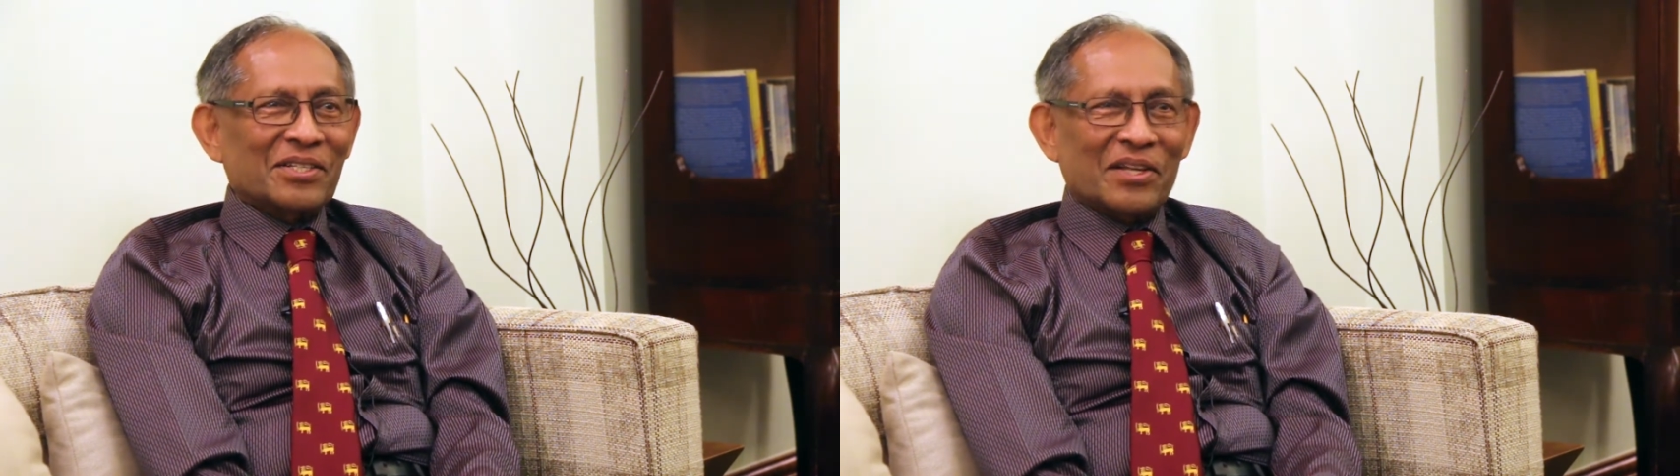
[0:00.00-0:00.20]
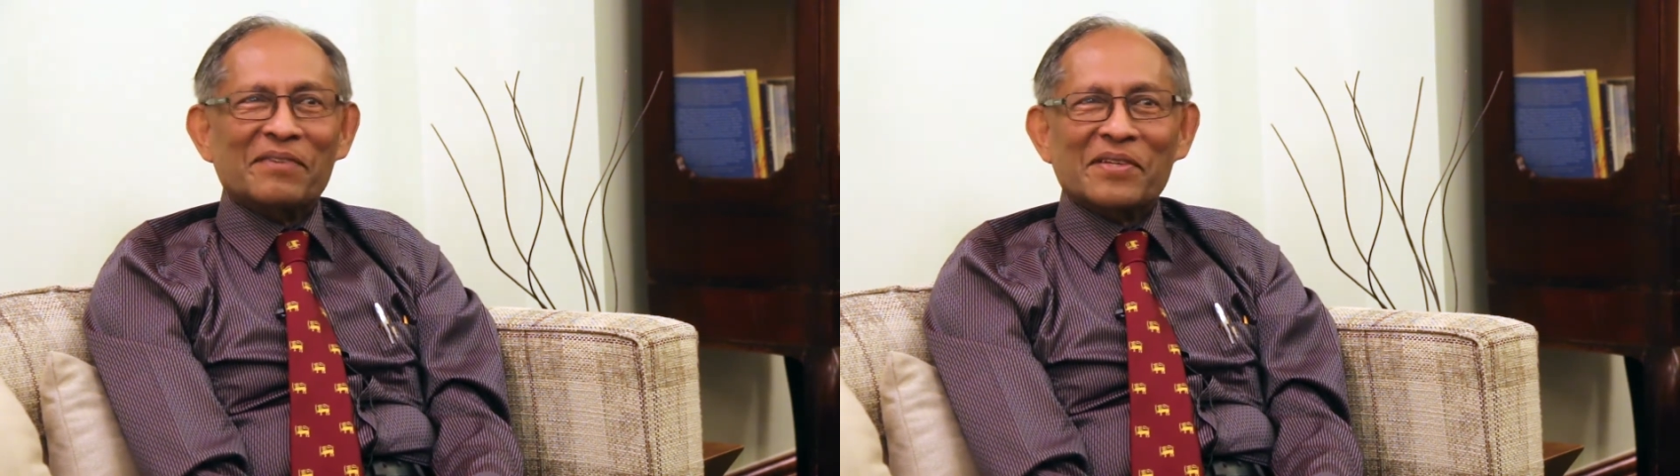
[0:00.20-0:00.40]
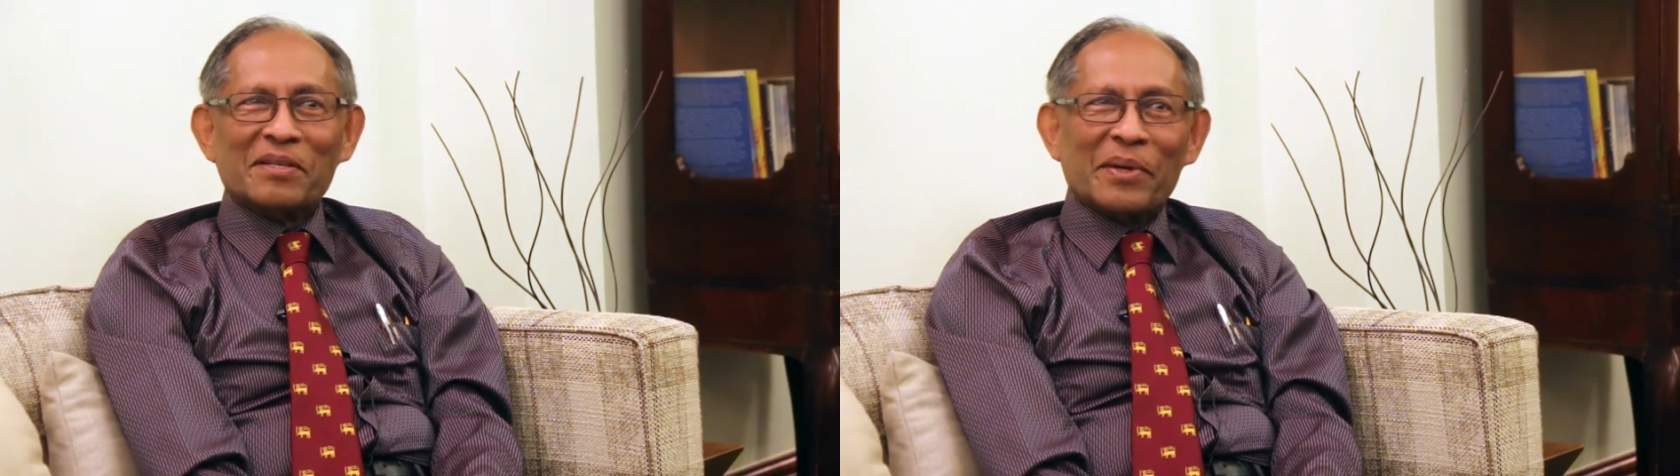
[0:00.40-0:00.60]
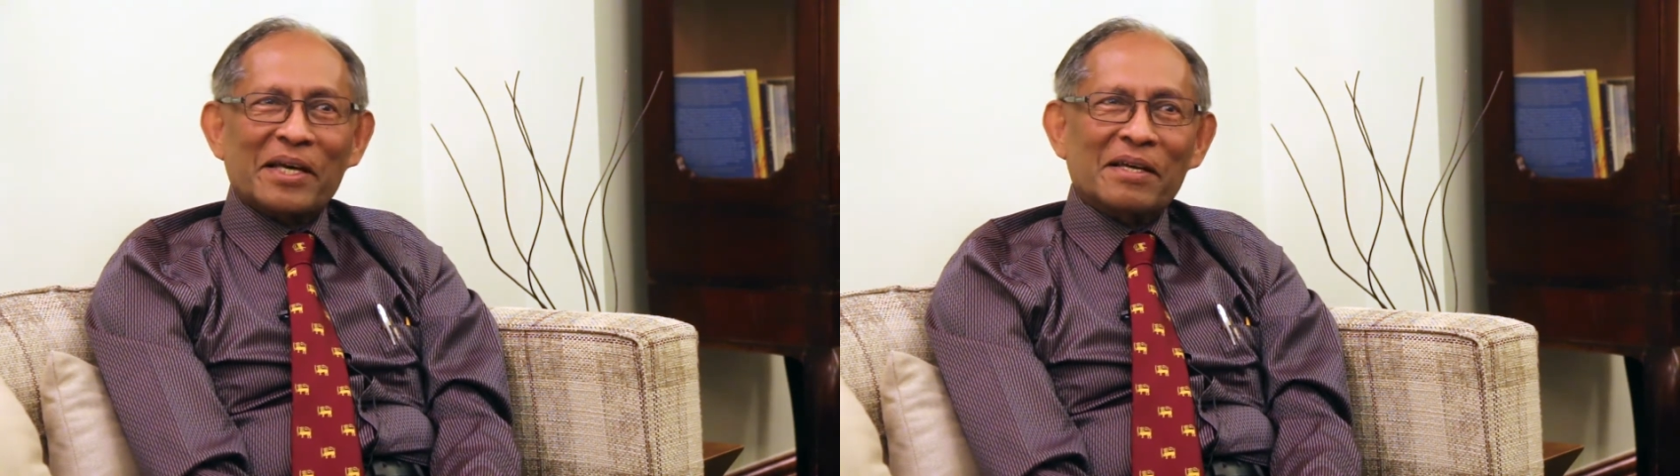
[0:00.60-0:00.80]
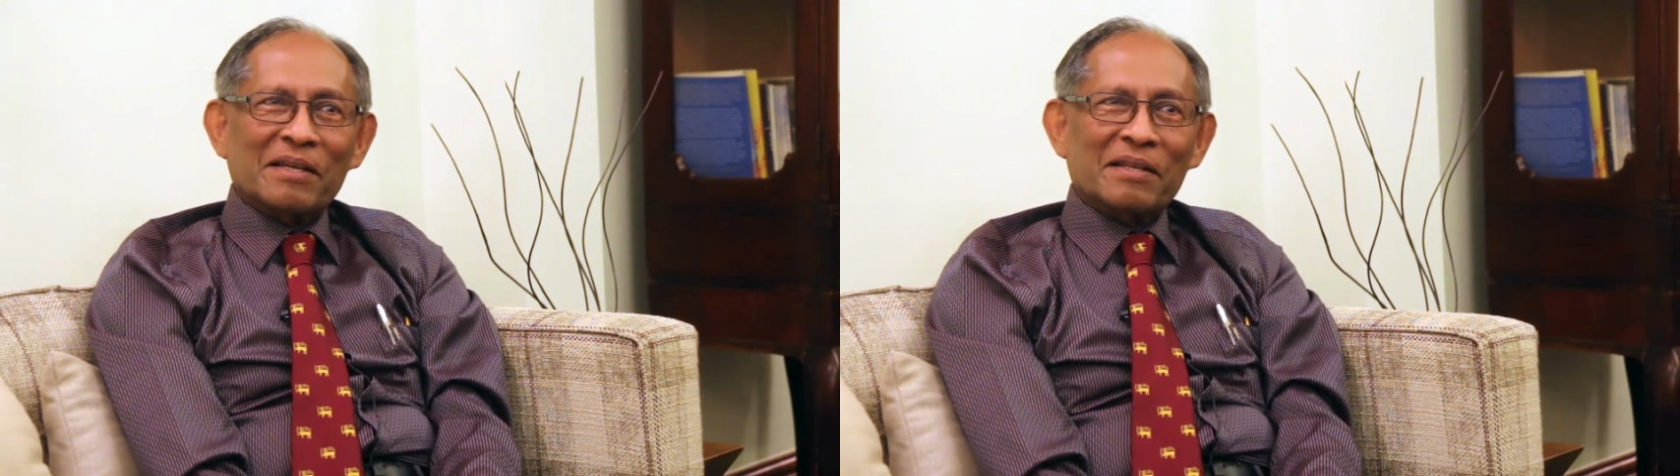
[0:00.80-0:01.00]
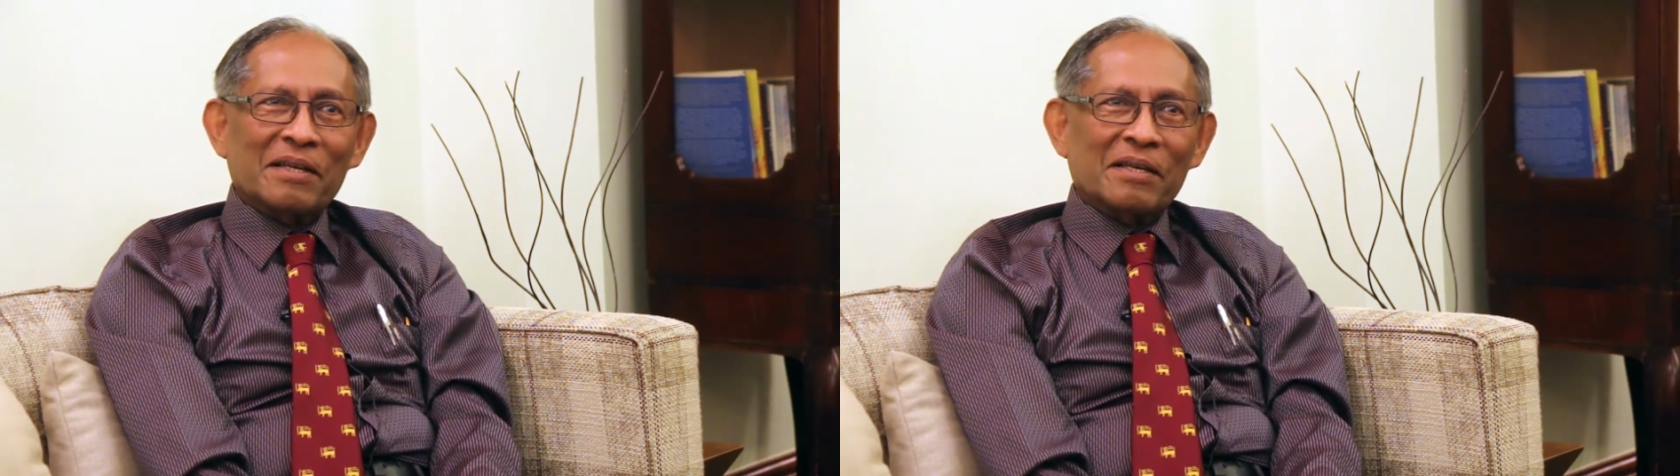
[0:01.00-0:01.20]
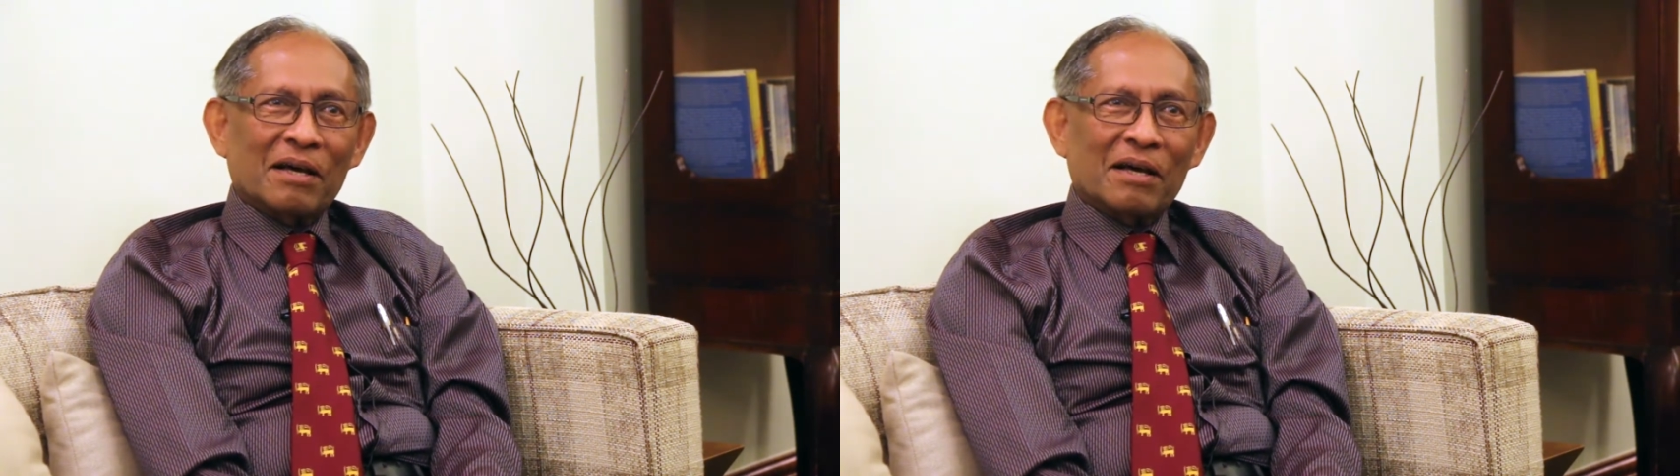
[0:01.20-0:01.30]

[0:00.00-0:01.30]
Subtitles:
So that was the way